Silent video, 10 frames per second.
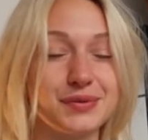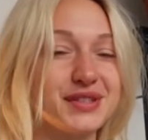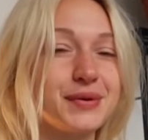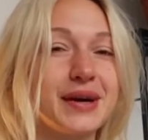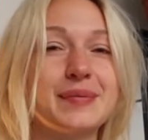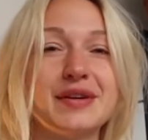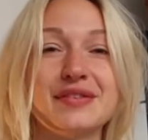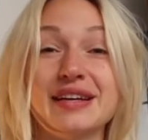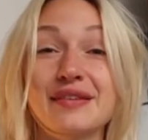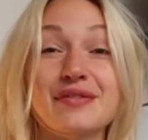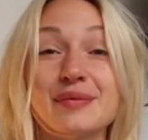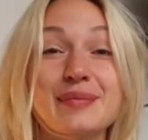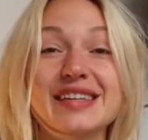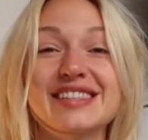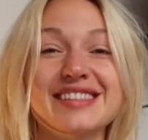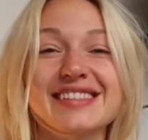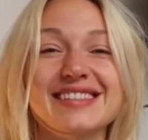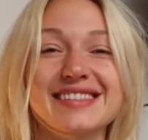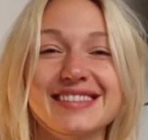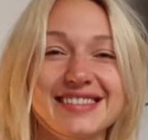was quite a bit of an
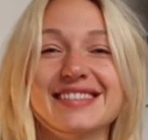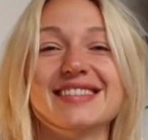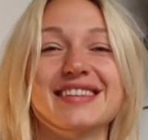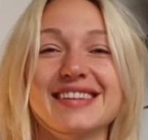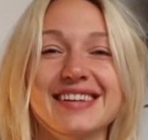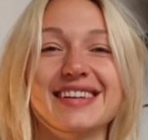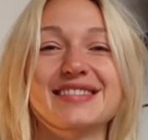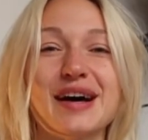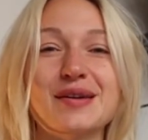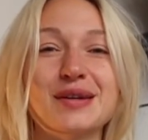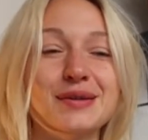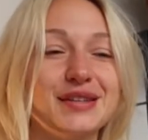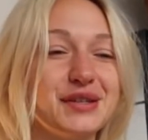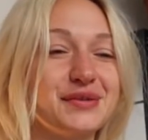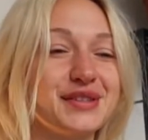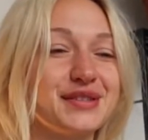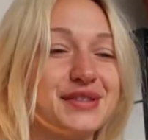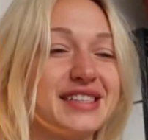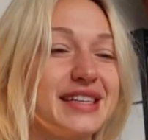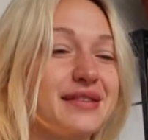information download that you've just
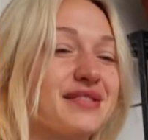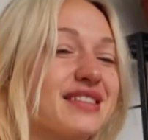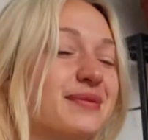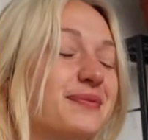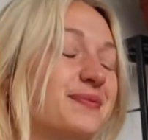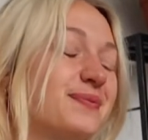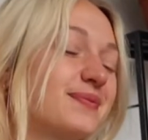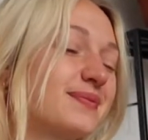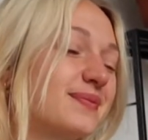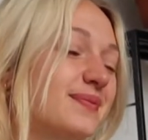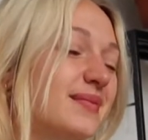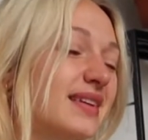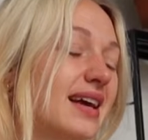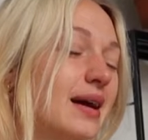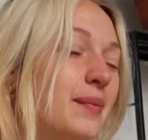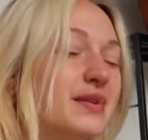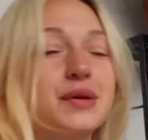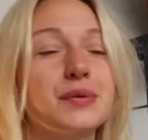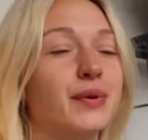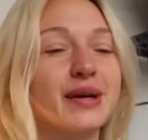received. But
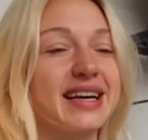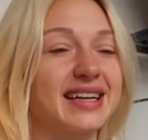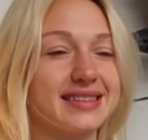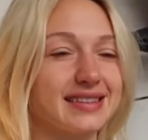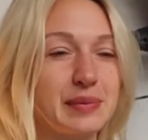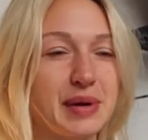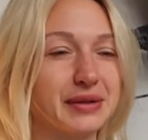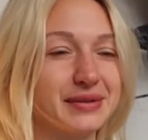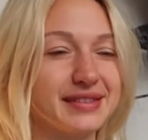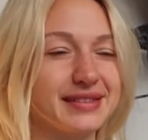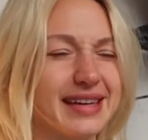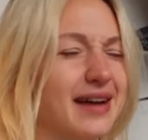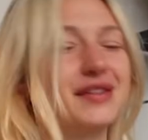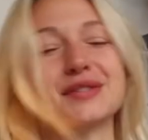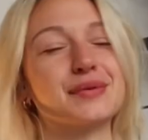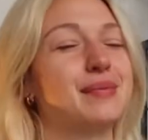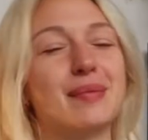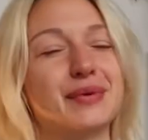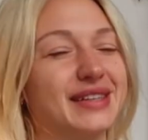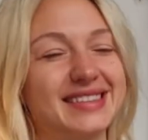don't worry about having to
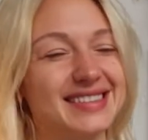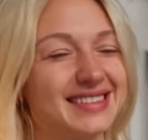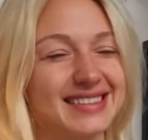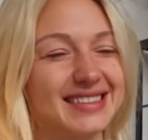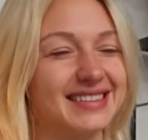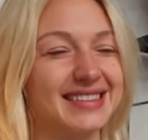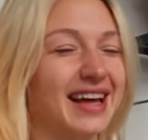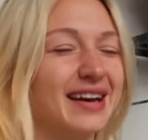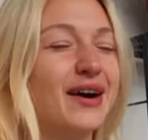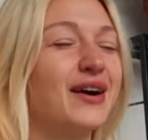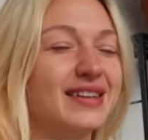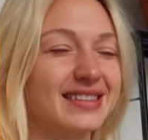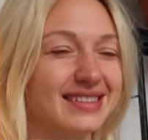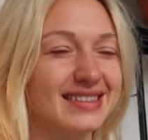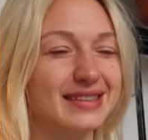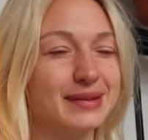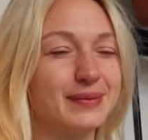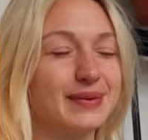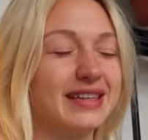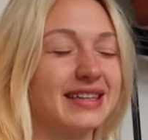remember it at all.
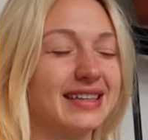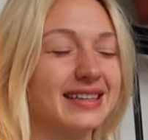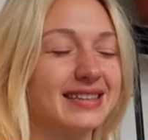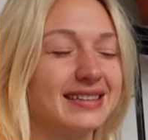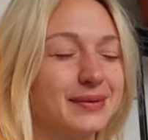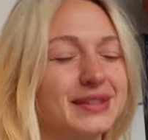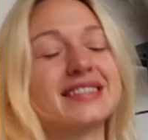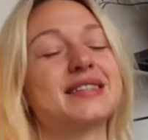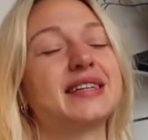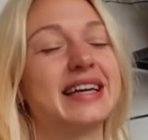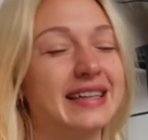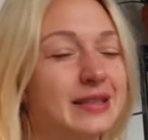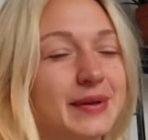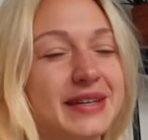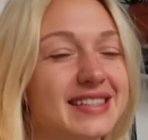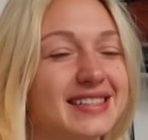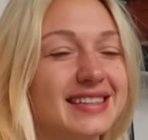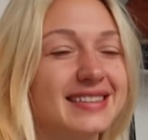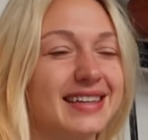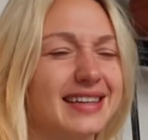We're just gonna experience
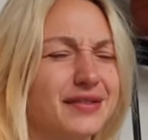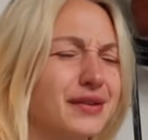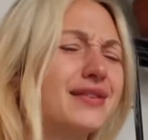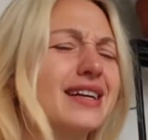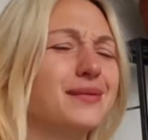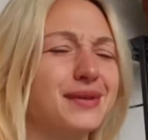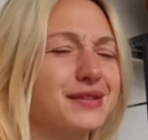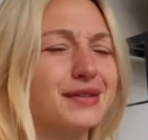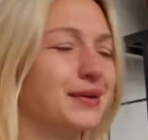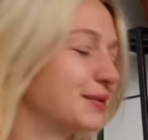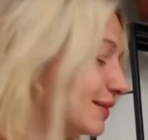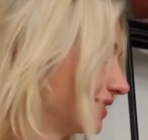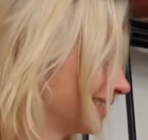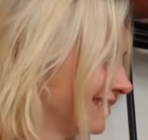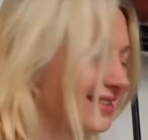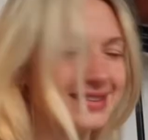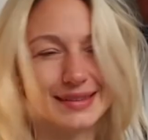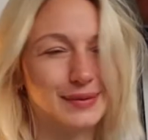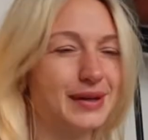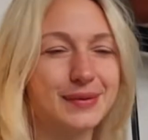it. And if you really want to know
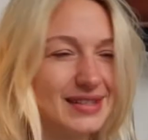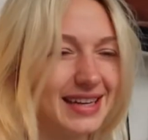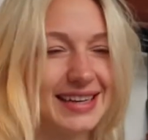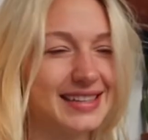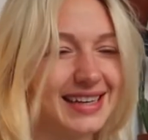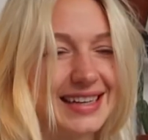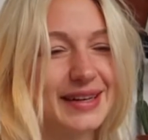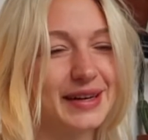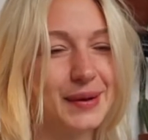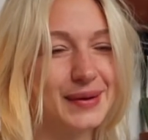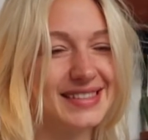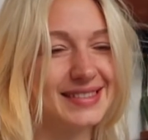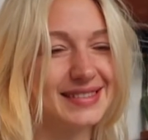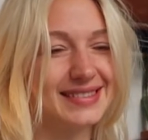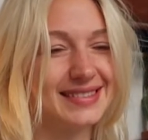what it was like exactly, you can always